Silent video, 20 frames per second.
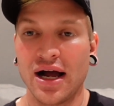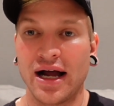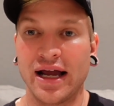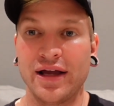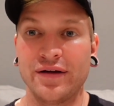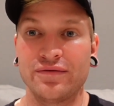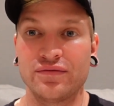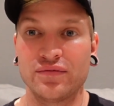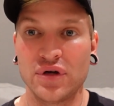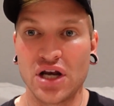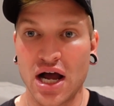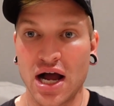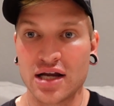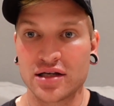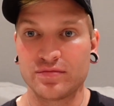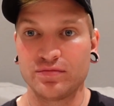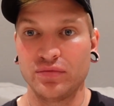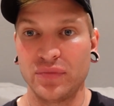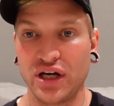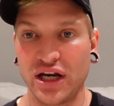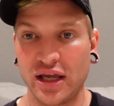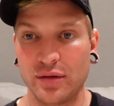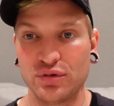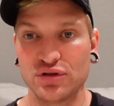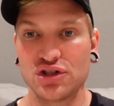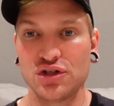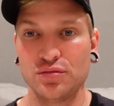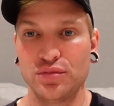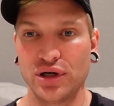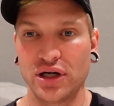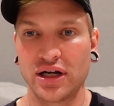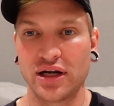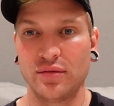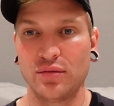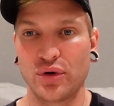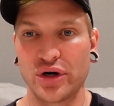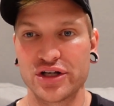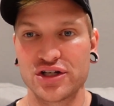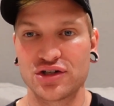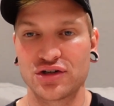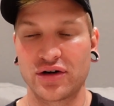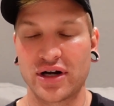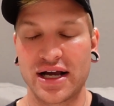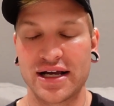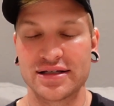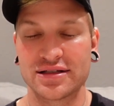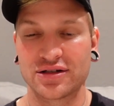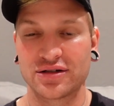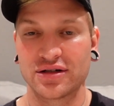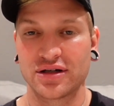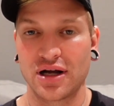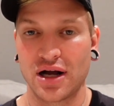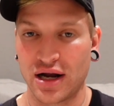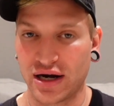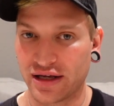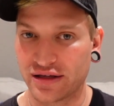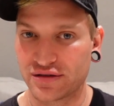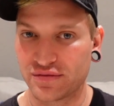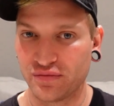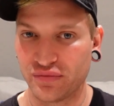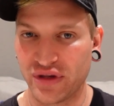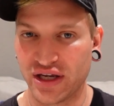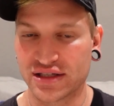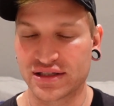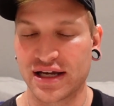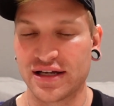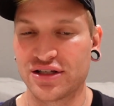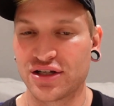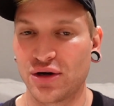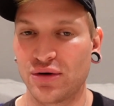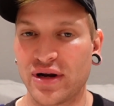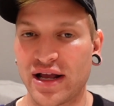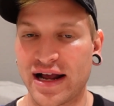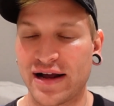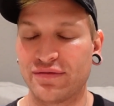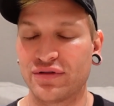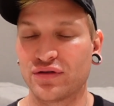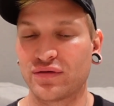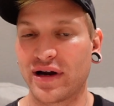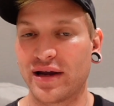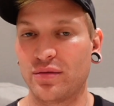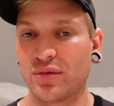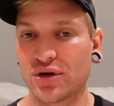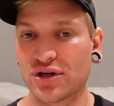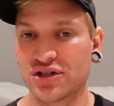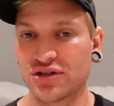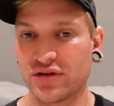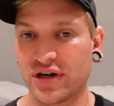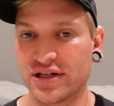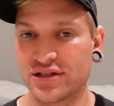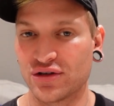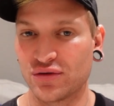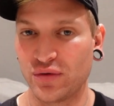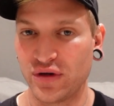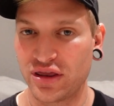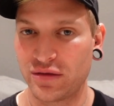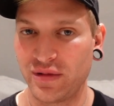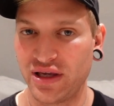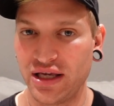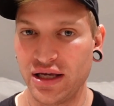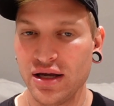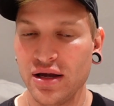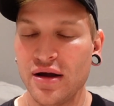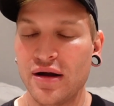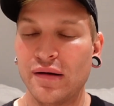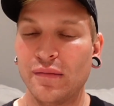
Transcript: I have not been able to put a moisturizer on it because I don't have the right moisturizer with me,